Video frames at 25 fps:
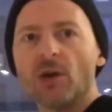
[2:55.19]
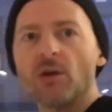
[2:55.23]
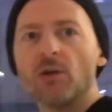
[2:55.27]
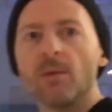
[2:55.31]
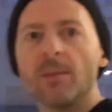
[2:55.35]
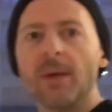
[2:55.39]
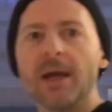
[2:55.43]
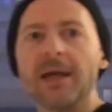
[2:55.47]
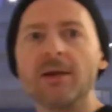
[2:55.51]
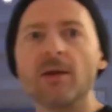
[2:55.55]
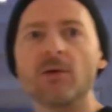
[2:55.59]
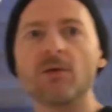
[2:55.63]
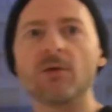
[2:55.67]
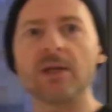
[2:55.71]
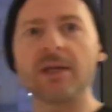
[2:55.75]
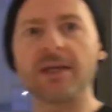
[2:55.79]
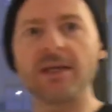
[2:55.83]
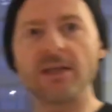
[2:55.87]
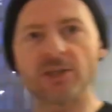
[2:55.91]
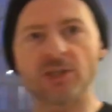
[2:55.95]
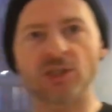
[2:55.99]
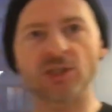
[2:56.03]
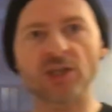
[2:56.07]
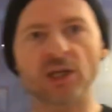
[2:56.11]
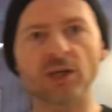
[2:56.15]
You may know the
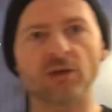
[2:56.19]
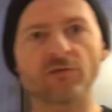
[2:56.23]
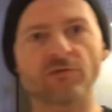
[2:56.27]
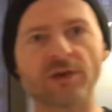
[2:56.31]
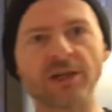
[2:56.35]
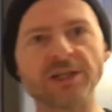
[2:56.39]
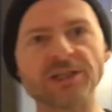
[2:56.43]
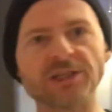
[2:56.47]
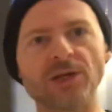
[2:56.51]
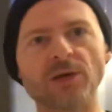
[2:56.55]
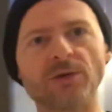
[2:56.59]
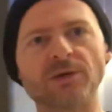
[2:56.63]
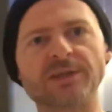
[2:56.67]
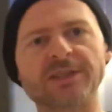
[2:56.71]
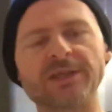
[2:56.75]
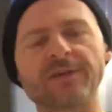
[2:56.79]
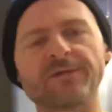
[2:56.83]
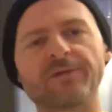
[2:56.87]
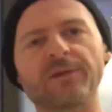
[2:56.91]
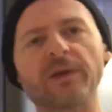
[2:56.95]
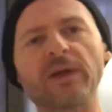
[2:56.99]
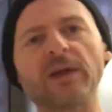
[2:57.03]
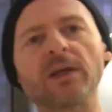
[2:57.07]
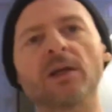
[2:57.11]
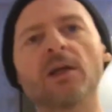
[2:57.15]
ketogenic ratio is
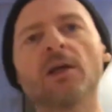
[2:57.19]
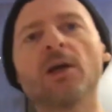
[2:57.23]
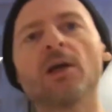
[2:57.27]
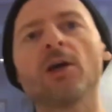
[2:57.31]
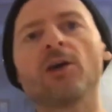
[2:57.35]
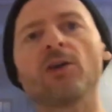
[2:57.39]
something